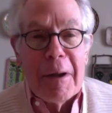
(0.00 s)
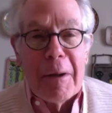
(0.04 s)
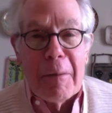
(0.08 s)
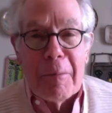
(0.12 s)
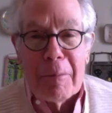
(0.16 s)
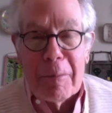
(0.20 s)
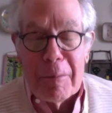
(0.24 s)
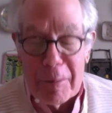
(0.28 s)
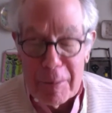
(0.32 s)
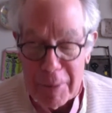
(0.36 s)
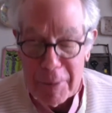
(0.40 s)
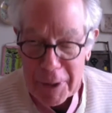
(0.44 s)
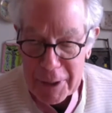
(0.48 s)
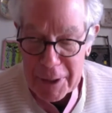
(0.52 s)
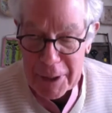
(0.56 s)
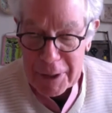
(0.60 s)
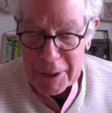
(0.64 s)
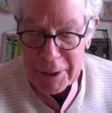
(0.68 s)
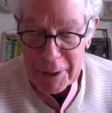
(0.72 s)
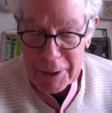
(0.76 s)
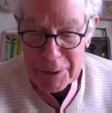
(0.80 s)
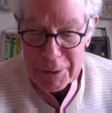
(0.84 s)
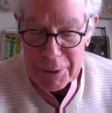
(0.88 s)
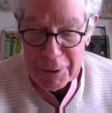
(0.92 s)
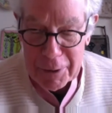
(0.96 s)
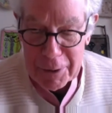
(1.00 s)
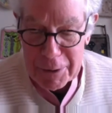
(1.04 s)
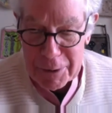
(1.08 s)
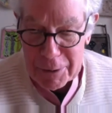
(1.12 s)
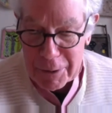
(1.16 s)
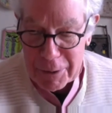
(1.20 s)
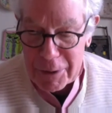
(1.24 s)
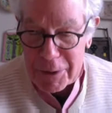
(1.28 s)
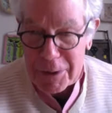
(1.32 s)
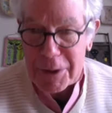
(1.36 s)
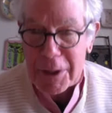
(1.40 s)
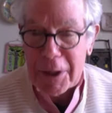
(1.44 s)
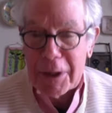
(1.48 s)
But it's hard to
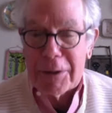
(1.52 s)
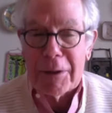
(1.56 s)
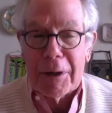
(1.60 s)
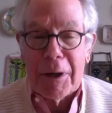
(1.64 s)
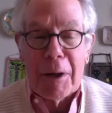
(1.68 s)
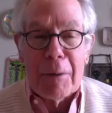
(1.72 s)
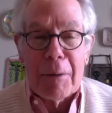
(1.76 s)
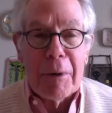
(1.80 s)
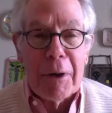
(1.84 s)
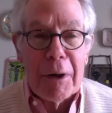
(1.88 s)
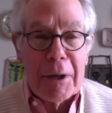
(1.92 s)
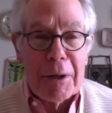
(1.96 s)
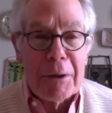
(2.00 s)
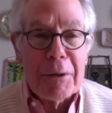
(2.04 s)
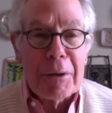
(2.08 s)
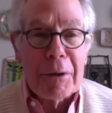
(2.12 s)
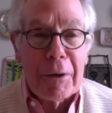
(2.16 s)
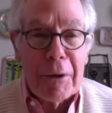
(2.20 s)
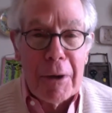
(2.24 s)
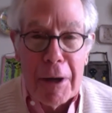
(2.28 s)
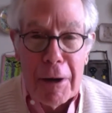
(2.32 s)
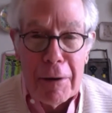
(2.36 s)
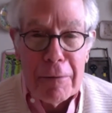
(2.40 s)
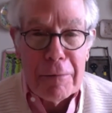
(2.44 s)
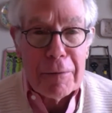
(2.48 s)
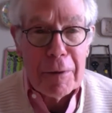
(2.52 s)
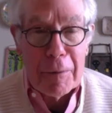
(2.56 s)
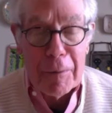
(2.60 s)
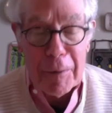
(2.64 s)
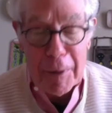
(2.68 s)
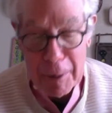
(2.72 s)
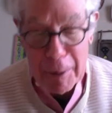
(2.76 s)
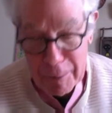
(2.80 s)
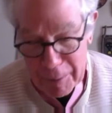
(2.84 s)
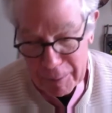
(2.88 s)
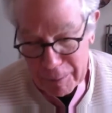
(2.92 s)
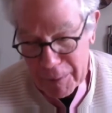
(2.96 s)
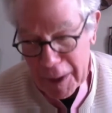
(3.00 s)
understand that anybody could laugh at
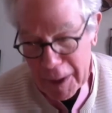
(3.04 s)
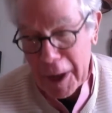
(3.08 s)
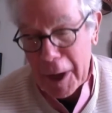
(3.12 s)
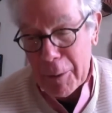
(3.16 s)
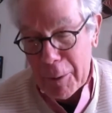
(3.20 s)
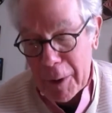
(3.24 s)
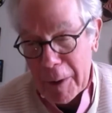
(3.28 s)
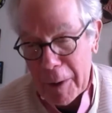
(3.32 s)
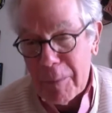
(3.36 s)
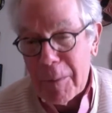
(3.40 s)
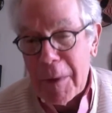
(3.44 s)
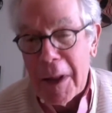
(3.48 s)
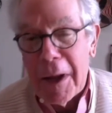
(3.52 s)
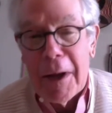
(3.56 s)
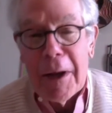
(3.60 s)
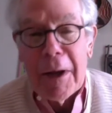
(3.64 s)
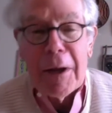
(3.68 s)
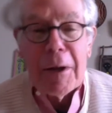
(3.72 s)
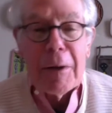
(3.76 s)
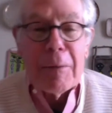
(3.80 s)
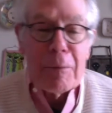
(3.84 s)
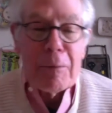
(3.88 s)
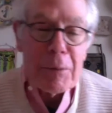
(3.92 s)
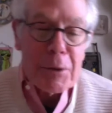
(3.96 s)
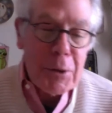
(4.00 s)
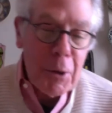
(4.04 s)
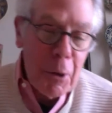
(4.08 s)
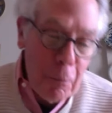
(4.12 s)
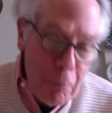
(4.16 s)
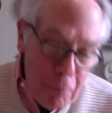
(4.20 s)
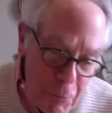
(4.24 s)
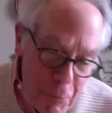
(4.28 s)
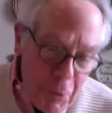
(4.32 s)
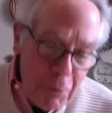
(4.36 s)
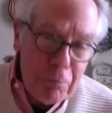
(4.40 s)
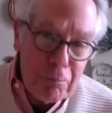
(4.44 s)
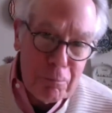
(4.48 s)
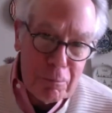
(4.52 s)
them. Anyway, so
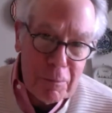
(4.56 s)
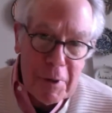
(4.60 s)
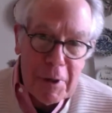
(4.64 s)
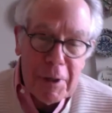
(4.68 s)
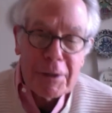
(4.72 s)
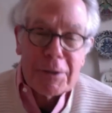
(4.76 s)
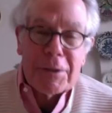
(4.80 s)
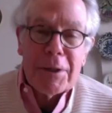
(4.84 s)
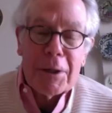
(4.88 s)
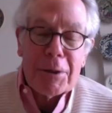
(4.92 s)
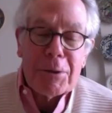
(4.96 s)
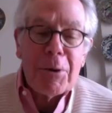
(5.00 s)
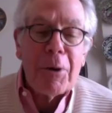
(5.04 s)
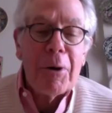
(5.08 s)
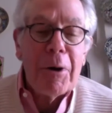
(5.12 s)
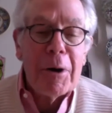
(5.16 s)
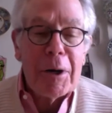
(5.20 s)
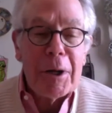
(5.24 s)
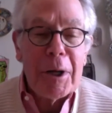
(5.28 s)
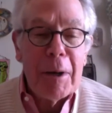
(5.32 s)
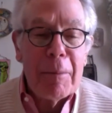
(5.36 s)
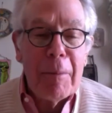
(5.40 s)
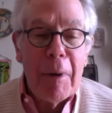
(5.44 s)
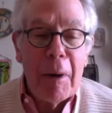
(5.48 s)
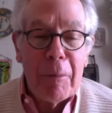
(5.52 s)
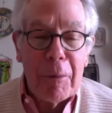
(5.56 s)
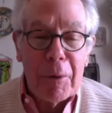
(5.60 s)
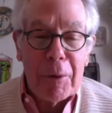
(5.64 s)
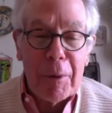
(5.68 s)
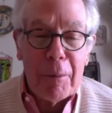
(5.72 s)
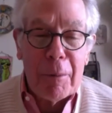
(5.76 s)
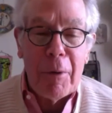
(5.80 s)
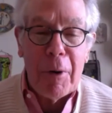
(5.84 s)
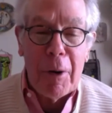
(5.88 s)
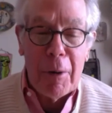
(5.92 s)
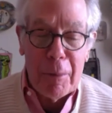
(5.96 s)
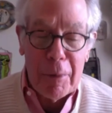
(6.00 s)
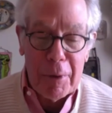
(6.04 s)
it's not so hard to come up with
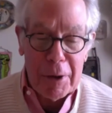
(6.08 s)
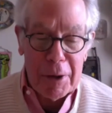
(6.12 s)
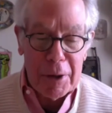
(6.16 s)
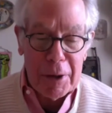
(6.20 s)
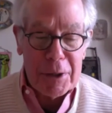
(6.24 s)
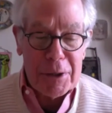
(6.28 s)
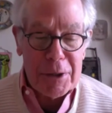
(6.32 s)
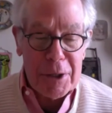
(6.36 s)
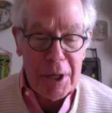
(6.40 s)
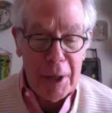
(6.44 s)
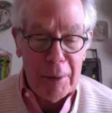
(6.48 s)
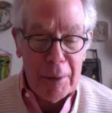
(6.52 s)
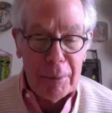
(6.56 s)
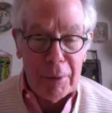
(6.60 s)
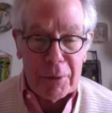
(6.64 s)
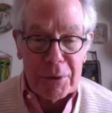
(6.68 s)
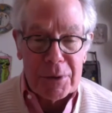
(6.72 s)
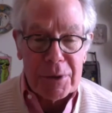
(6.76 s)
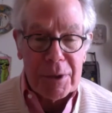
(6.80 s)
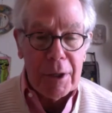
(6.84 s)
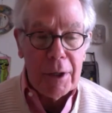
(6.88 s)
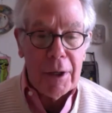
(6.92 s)
appropriate examples.